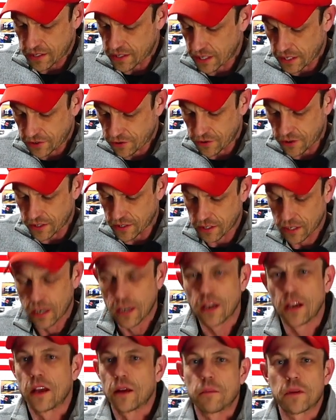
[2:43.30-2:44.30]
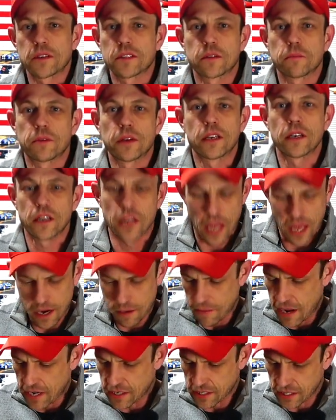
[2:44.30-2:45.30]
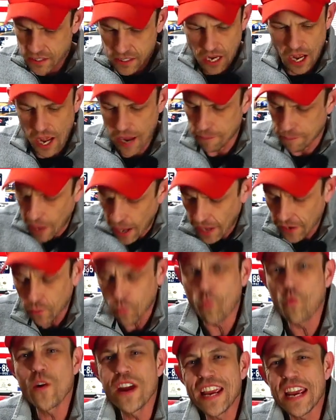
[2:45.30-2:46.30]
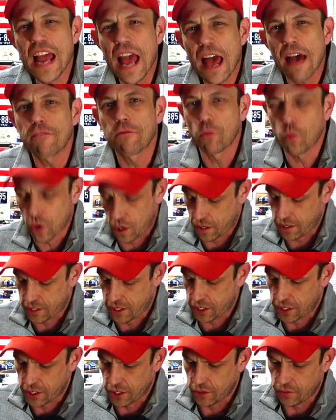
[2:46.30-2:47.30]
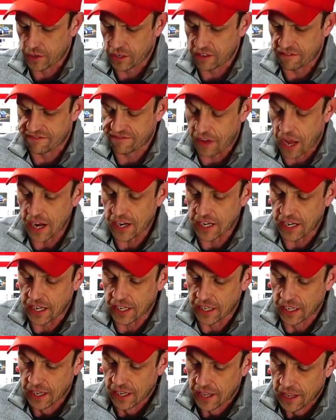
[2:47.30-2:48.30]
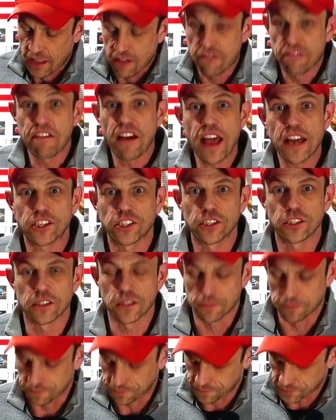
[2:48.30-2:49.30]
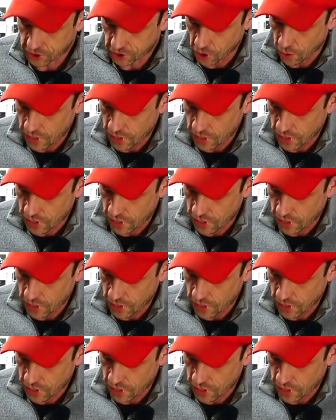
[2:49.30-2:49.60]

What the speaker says: centuries, must have been an amazing time. But we have work to do in defining fascism. So